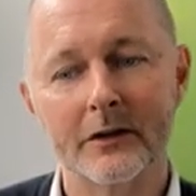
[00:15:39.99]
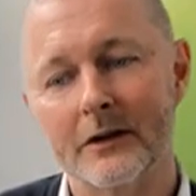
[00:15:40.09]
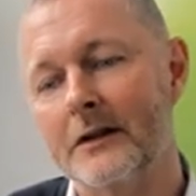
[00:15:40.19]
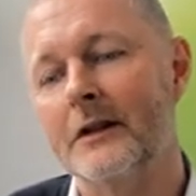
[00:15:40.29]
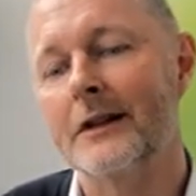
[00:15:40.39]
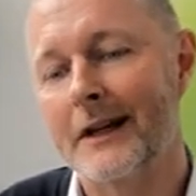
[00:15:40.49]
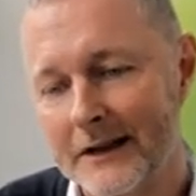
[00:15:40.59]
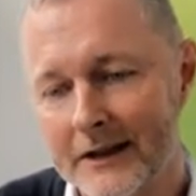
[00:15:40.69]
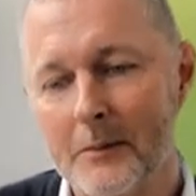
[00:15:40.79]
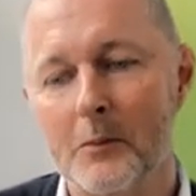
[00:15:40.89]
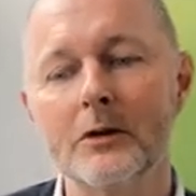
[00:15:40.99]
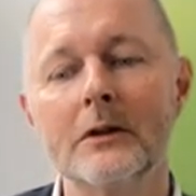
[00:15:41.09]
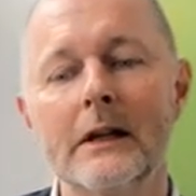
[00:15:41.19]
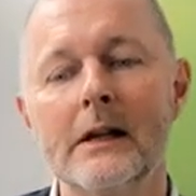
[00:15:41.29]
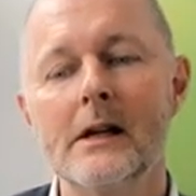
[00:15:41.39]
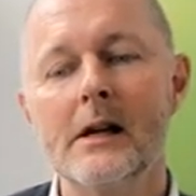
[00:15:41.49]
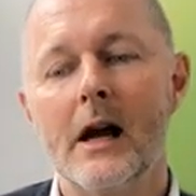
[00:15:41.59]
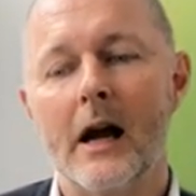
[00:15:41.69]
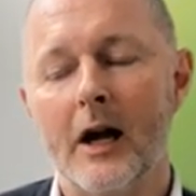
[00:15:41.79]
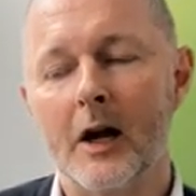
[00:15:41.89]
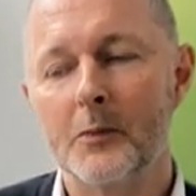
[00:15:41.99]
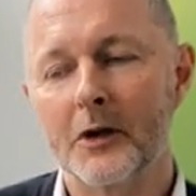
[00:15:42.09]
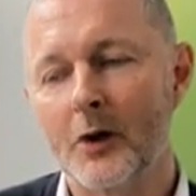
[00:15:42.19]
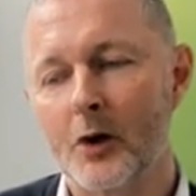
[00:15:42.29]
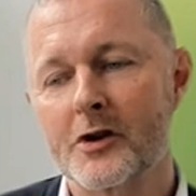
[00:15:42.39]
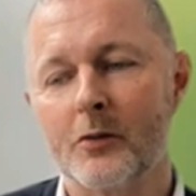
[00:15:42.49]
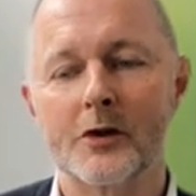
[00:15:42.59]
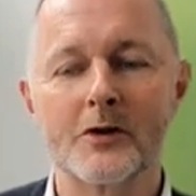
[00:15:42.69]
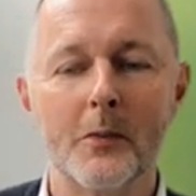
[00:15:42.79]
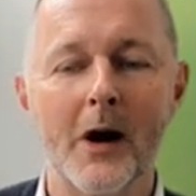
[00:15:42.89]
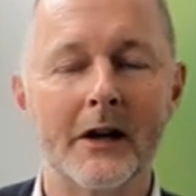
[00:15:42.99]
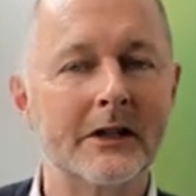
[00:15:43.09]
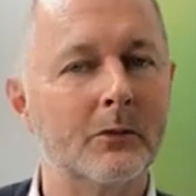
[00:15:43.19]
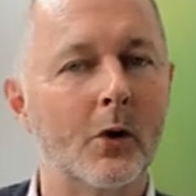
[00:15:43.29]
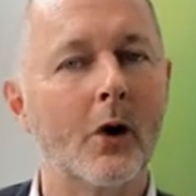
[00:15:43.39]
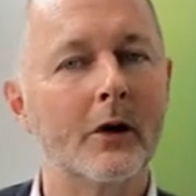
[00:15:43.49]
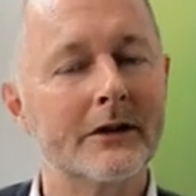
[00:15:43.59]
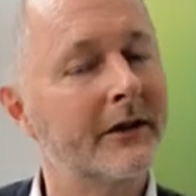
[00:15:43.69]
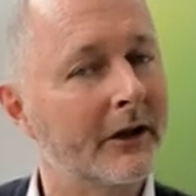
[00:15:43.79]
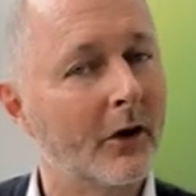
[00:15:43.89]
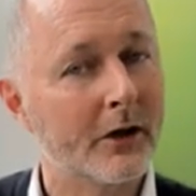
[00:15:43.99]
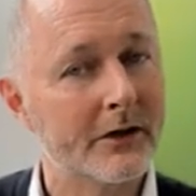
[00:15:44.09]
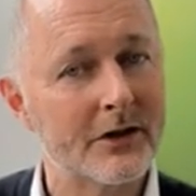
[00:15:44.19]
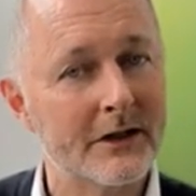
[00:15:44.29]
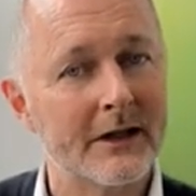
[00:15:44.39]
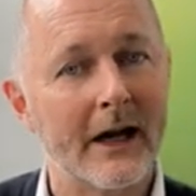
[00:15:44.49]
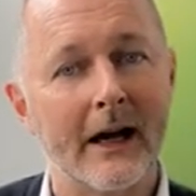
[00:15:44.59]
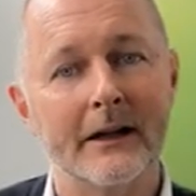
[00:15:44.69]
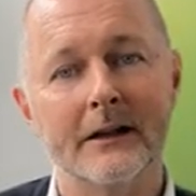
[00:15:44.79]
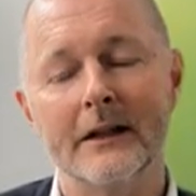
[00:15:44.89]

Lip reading: So this is an example, but we also want to partner more on the technology and